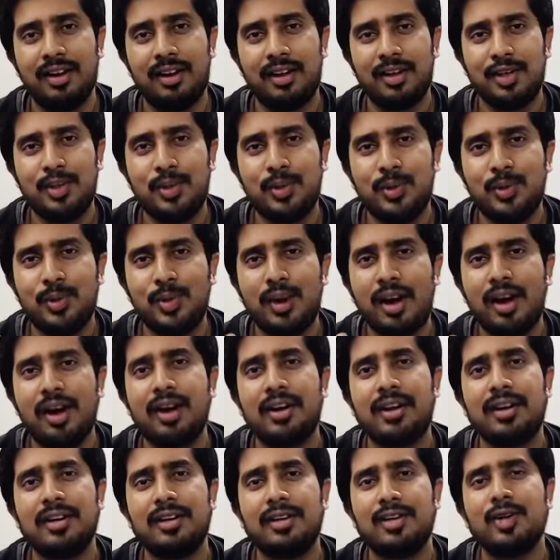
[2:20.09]
you are
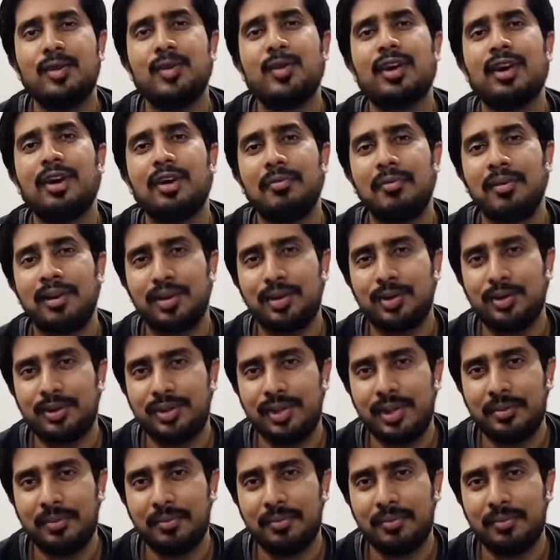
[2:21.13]
a newcomer to them.